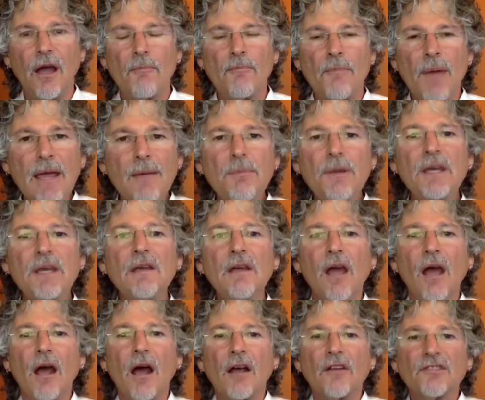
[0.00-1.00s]

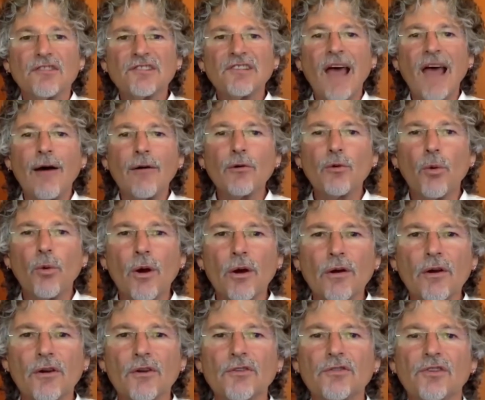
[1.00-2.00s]
Maybe sound
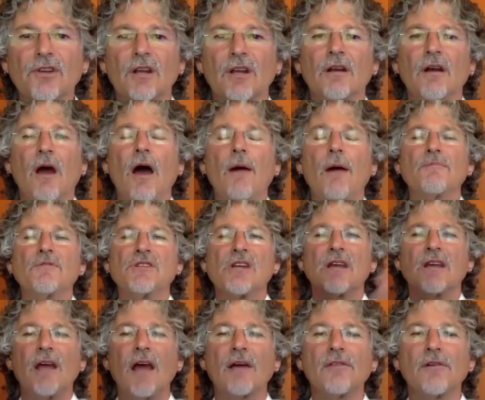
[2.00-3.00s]
workers can come
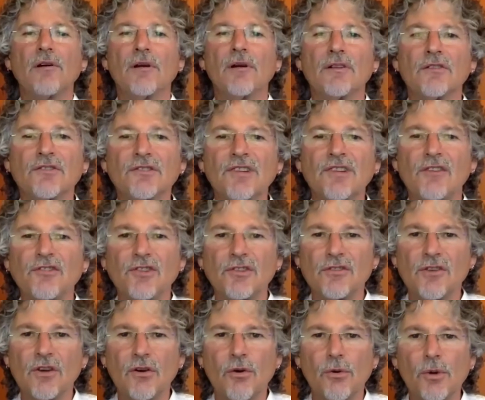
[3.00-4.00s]
together in such
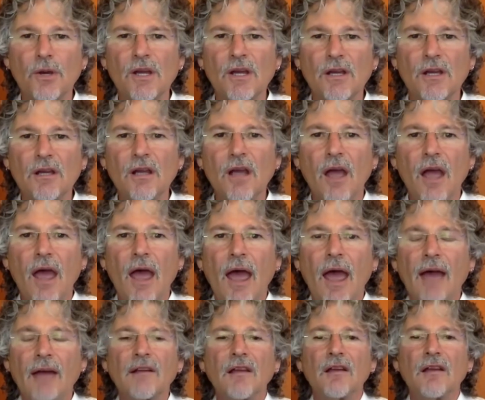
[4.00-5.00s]
a degree
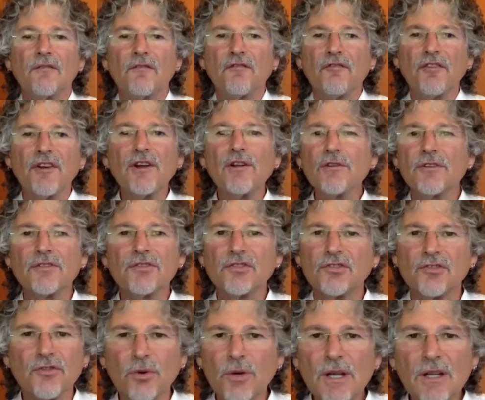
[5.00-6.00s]
and can fill the
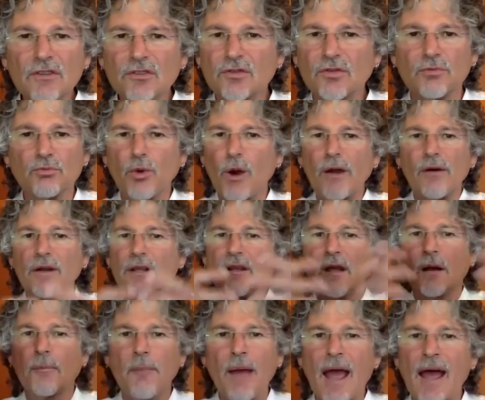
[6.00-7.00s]
streets wearing
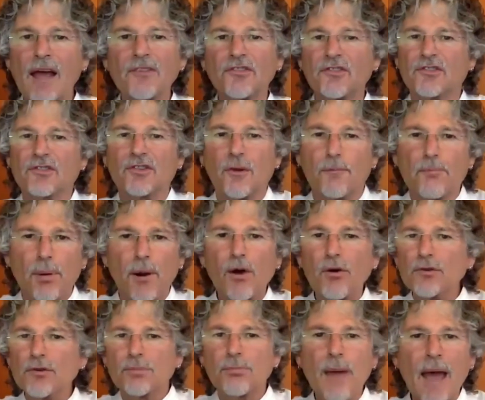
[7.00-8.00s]
their masks or
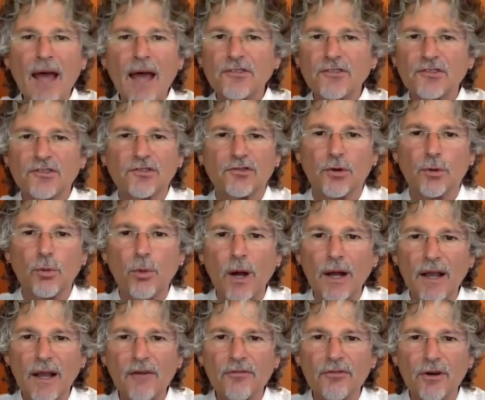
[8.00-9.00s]
post masks or
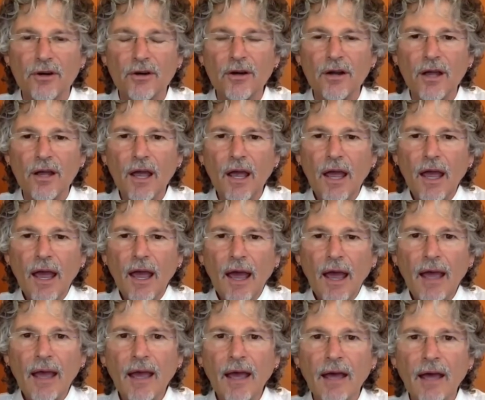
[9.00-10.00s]
whatever,
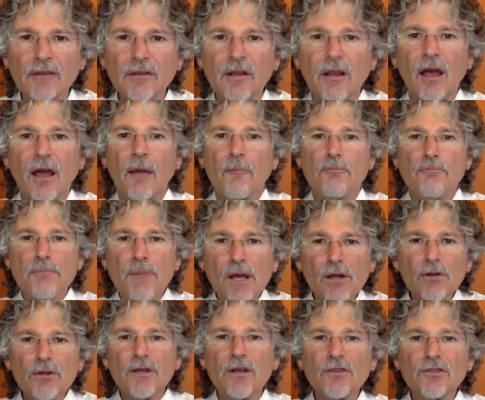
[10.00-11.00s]
and
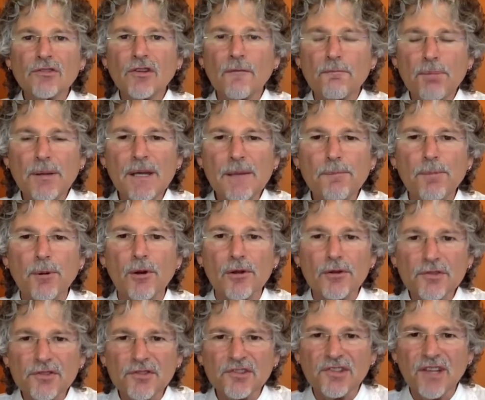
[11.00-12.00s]
millions of
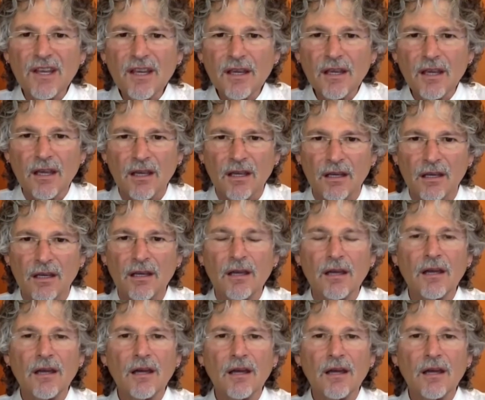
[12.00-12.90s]
people singing